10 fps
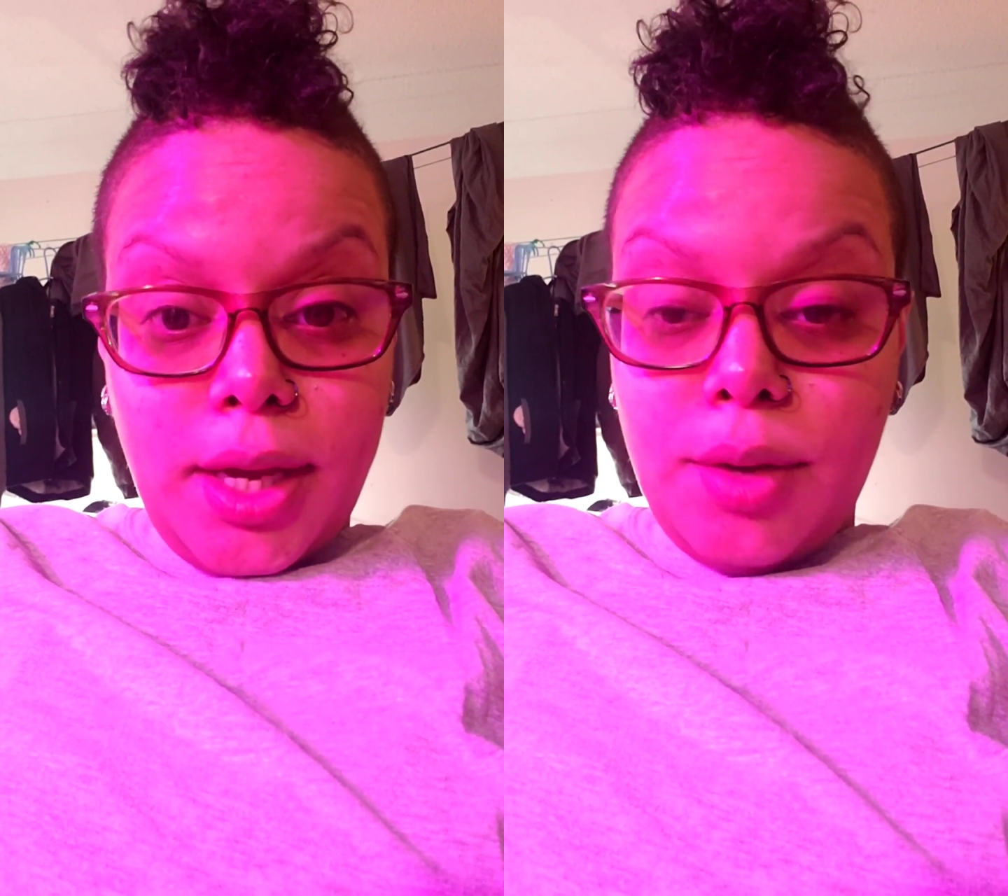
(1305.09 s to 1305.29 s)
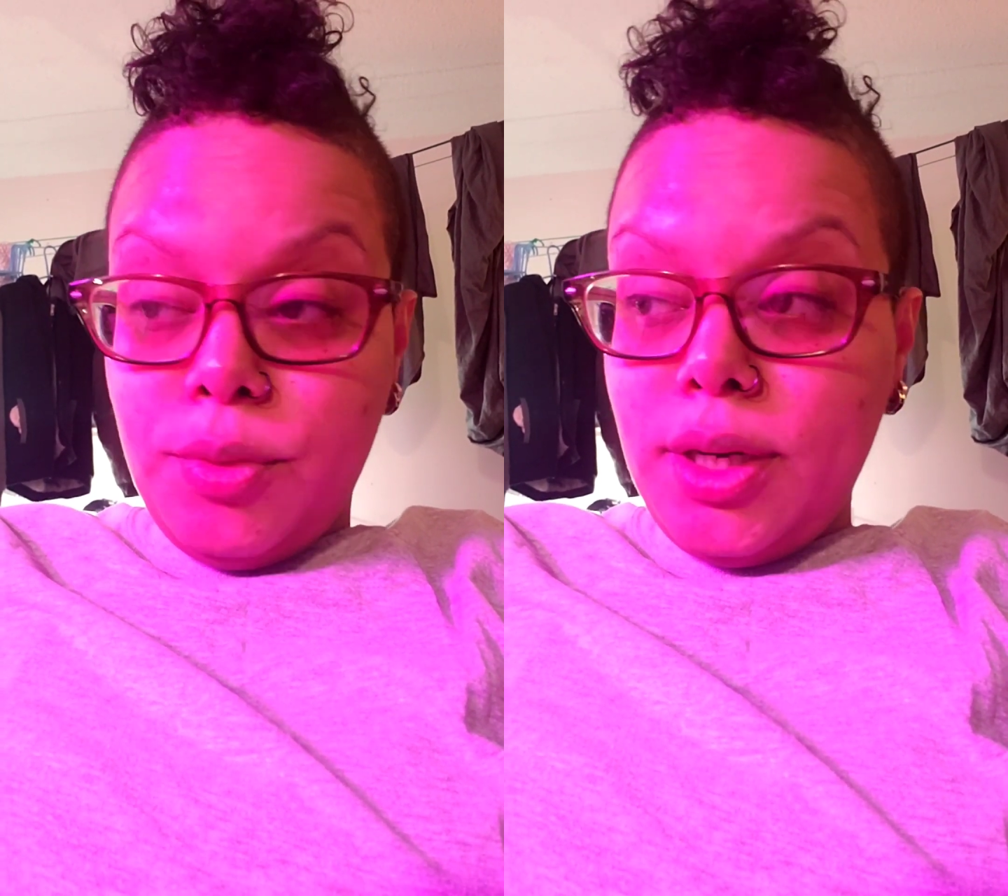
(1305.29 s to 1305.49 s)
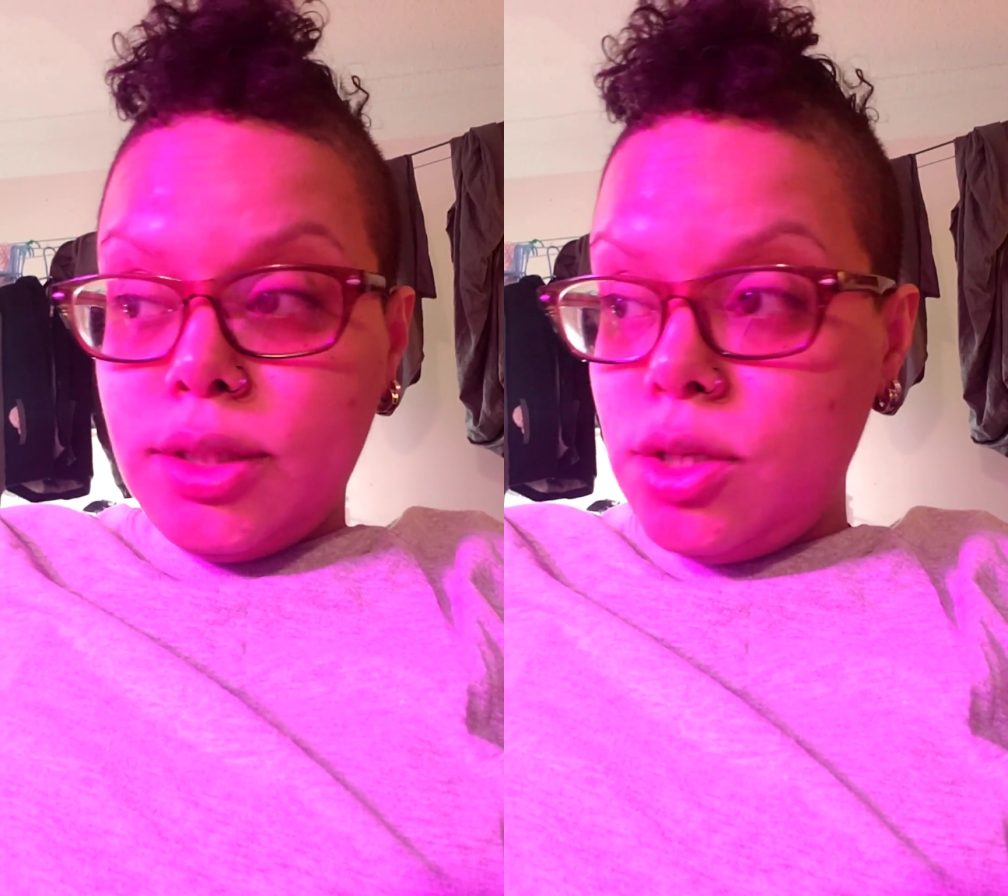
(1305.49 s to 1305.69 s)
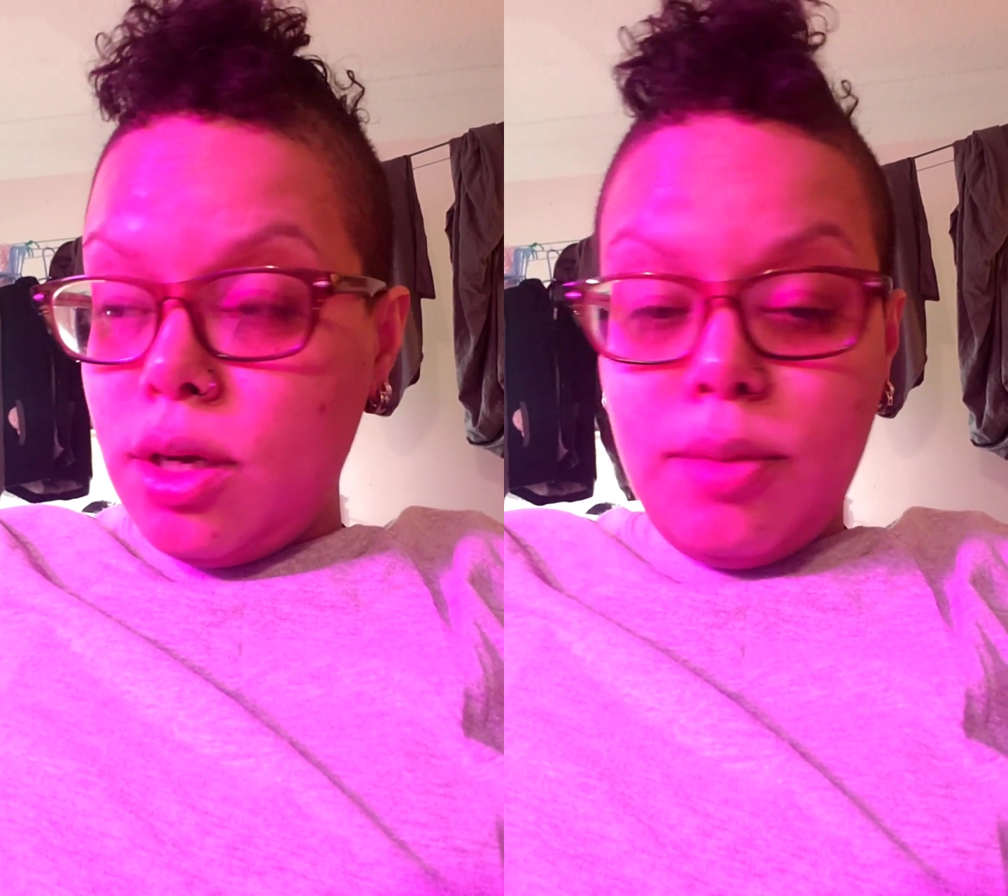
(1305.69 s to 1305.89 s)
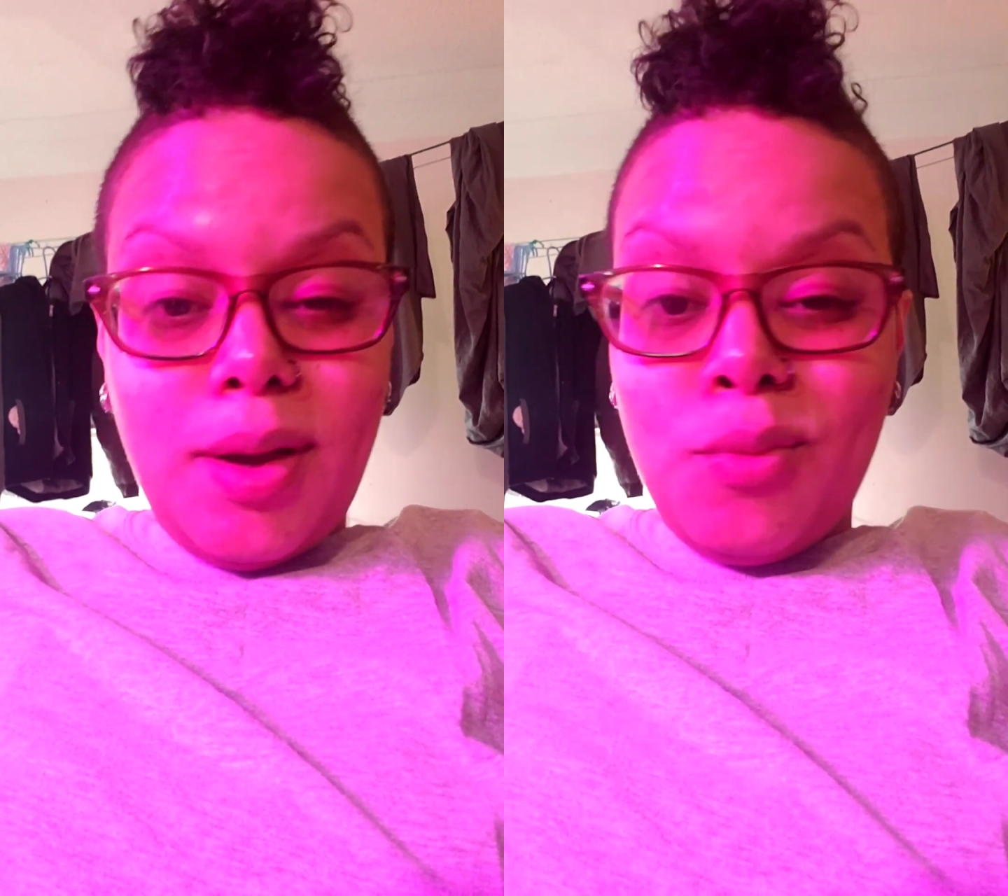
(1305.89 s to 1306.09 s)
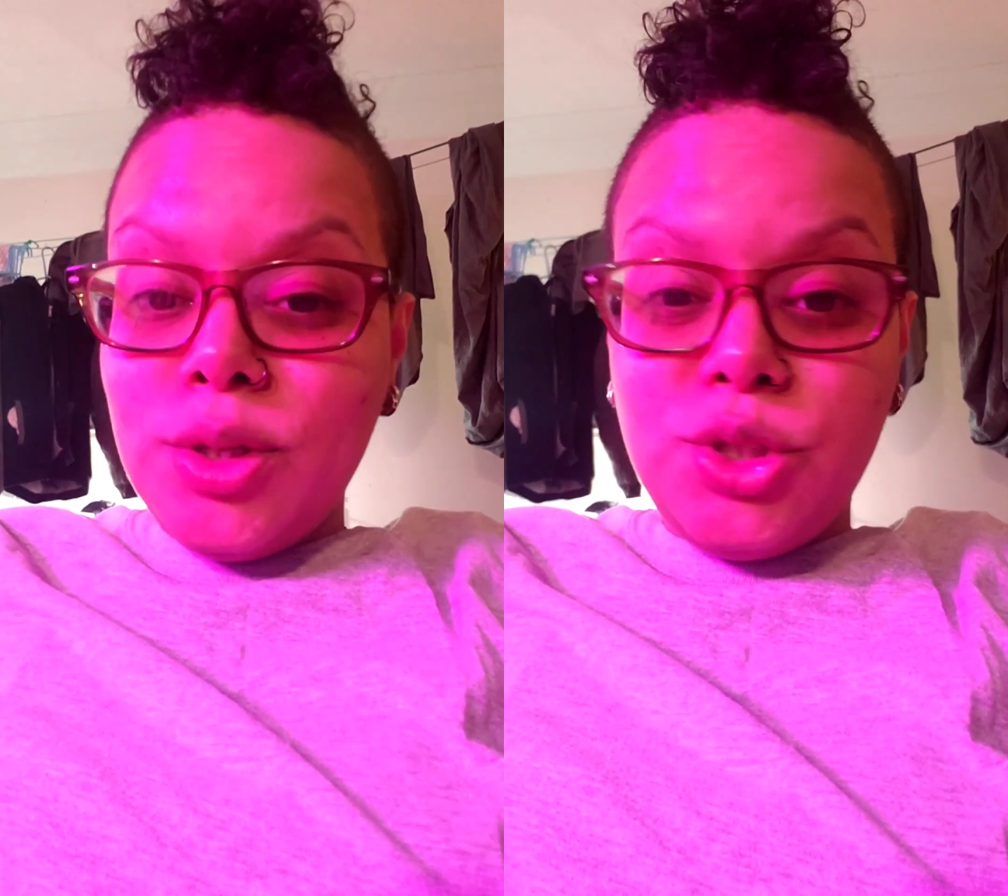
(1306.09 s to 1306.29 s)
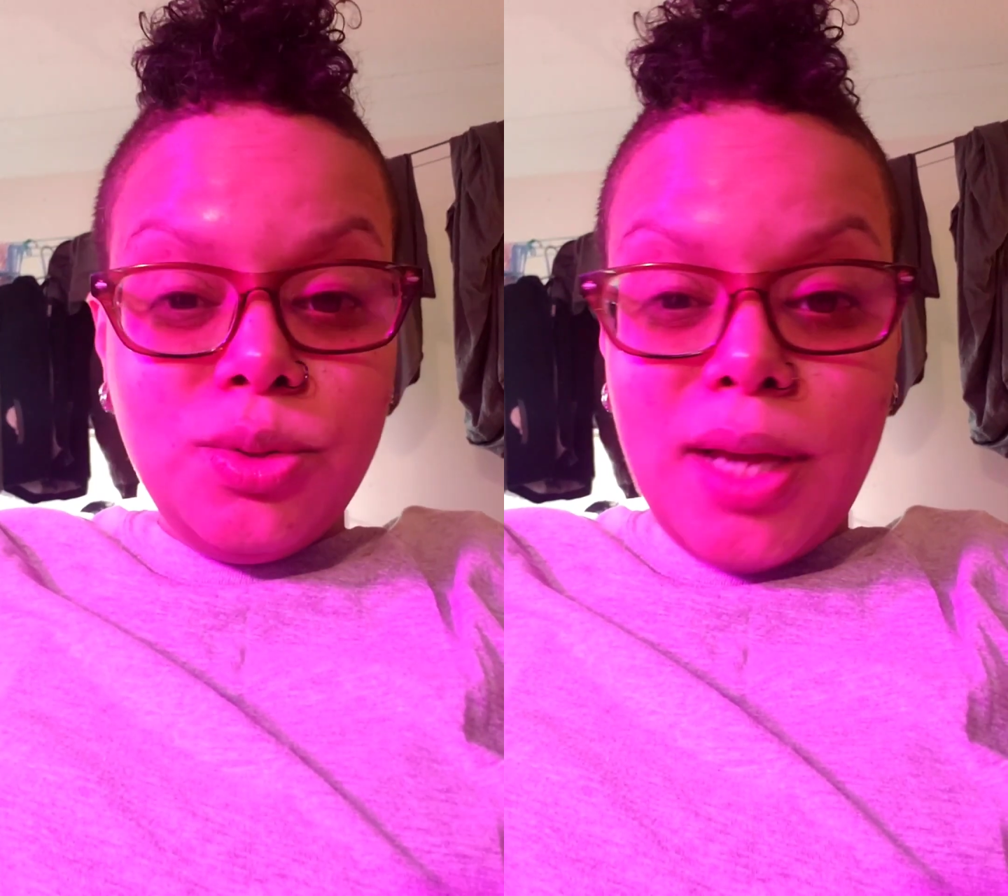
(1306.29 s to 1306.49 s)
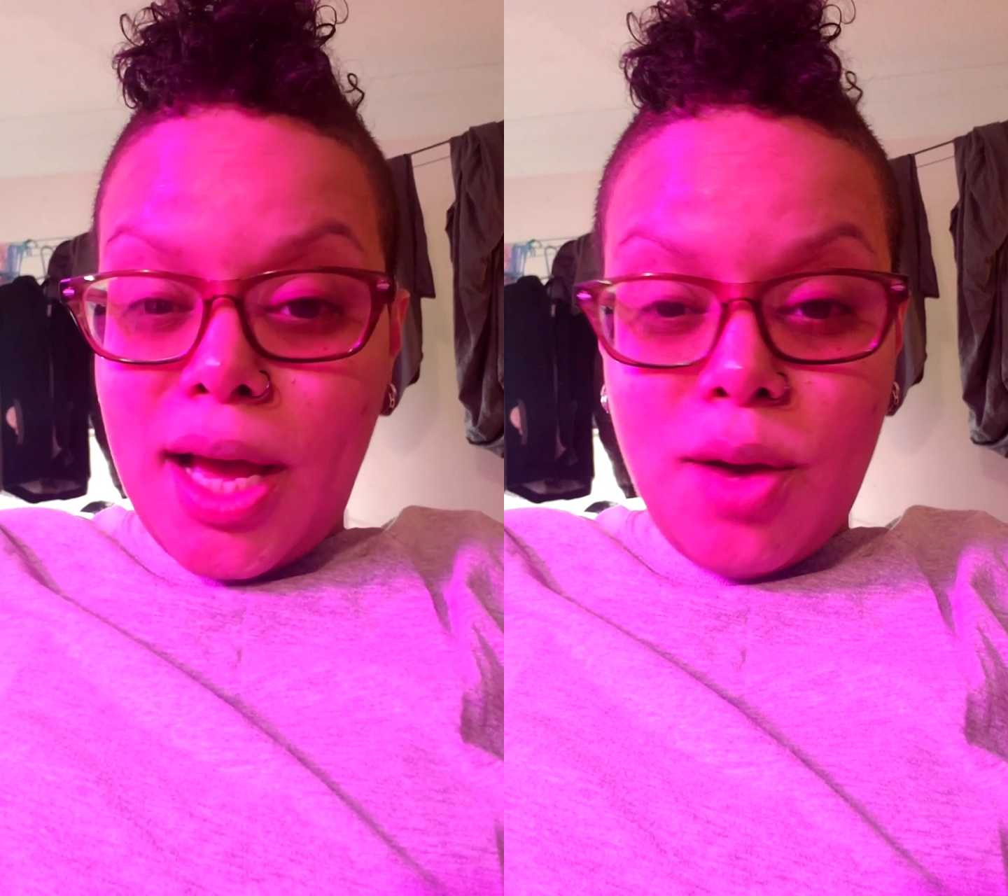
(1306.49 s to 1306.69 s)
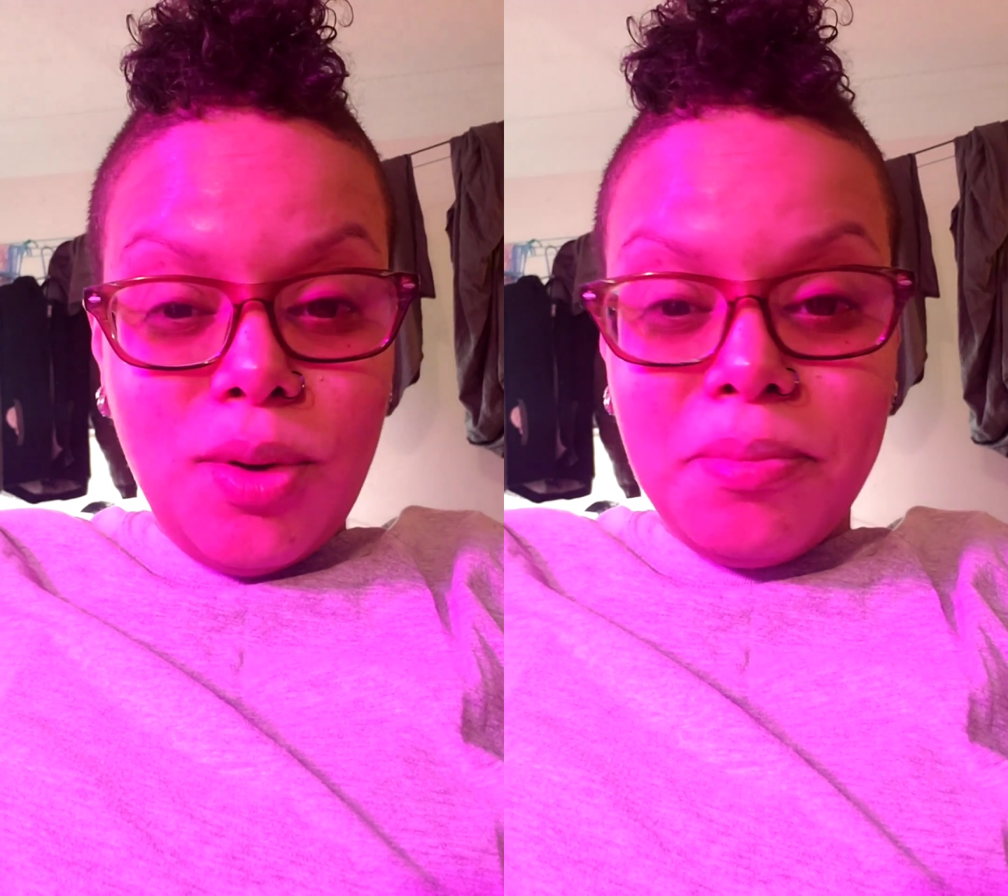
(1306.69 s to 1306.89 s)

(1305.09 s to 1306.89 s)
And we're not talking about what you got,